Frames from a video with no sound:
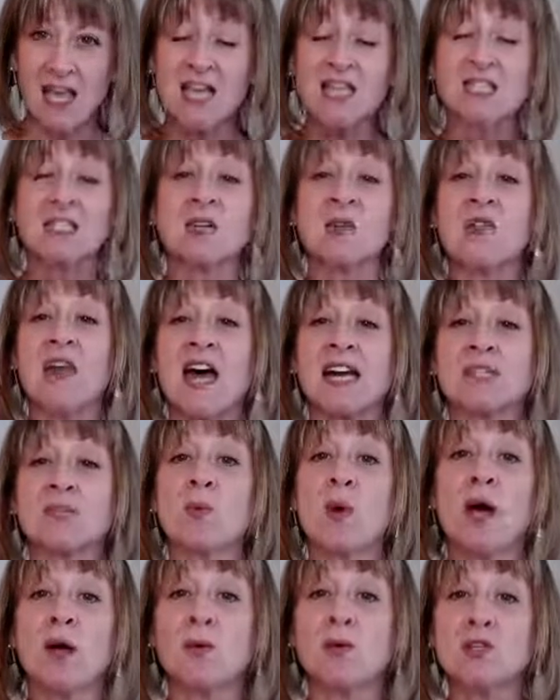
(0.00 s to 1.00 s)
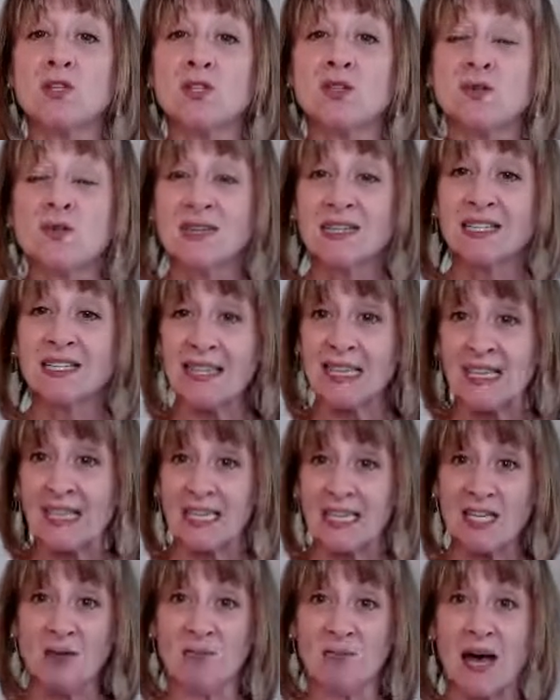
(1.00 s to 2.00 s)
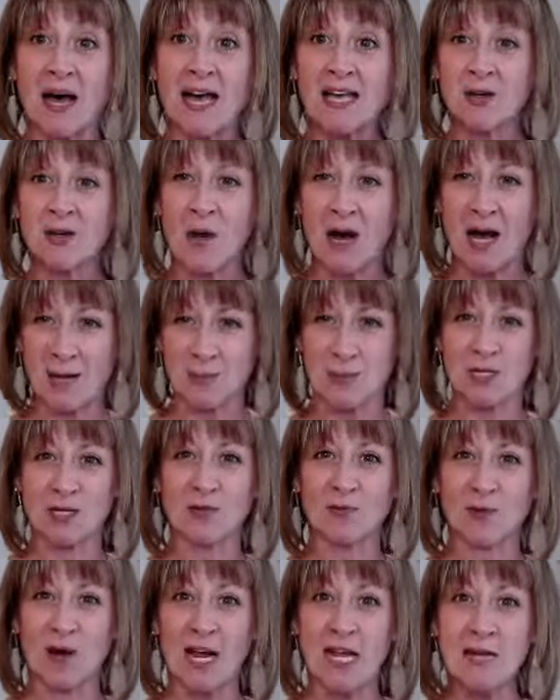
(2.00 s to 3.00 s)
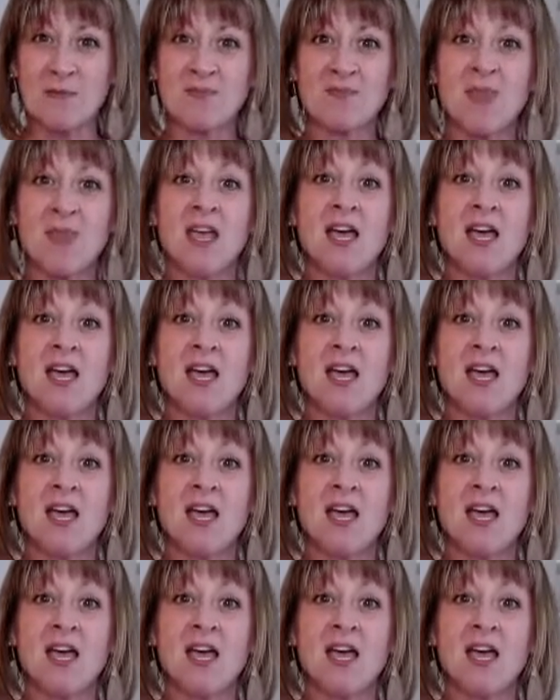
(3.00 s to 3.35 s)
So that's why we do the link in bio option, right?